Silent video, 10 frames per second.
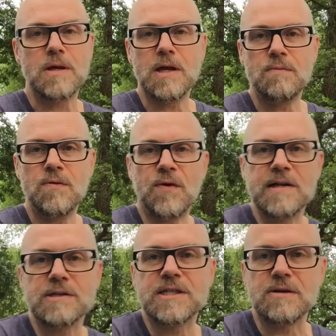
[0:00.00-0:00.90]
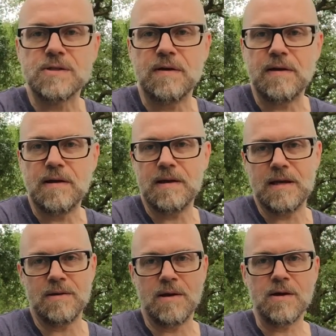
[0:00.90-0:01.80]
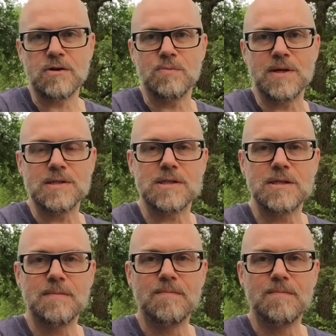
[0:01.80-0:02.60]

if we find ourselves in an argument,